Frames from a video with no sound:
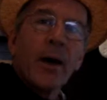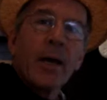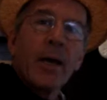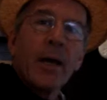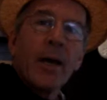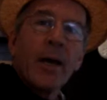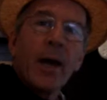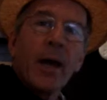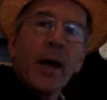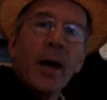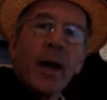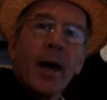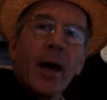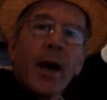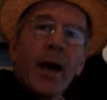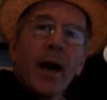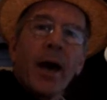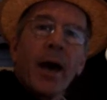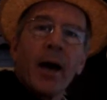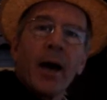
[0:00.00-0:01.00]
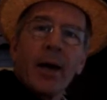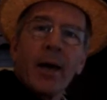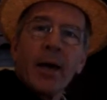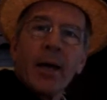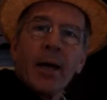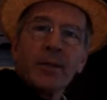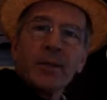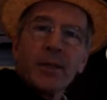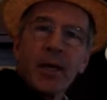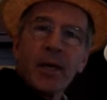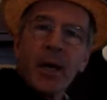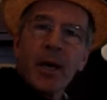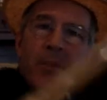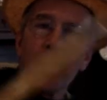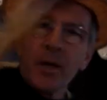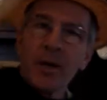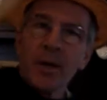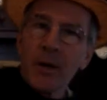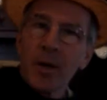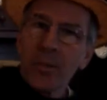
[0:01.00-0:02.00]
Yeah,
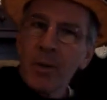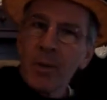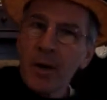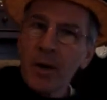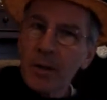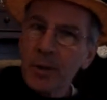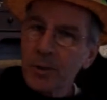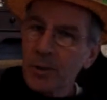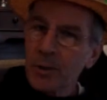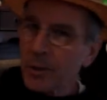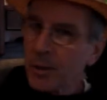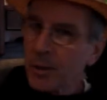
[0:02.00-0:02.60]
ATM here, America's